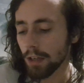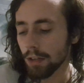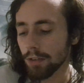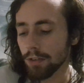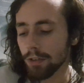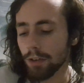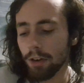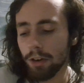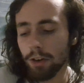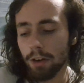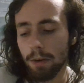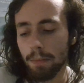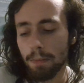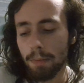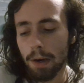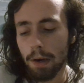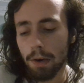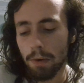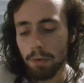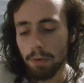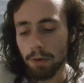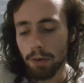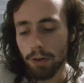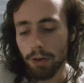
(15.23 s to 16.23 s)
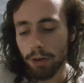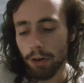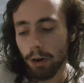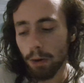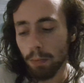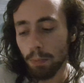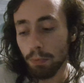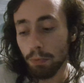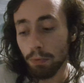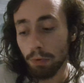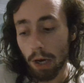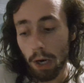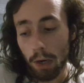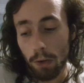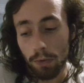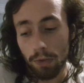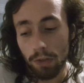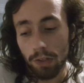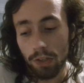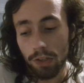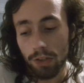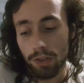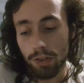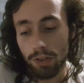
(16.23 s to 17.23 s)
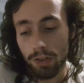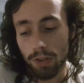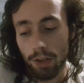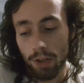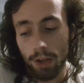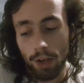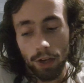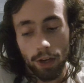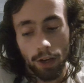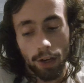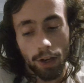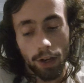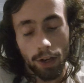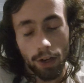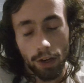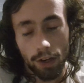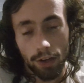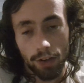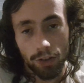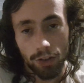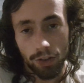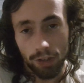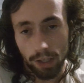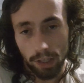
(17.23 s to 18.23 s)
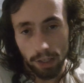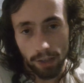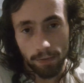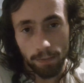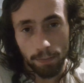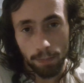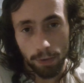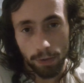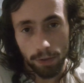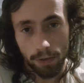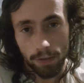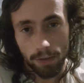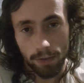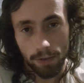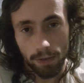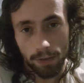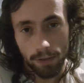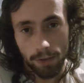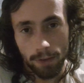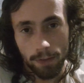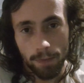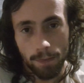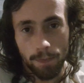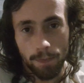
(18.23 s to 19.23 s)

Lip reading: talk about your proudest achievements.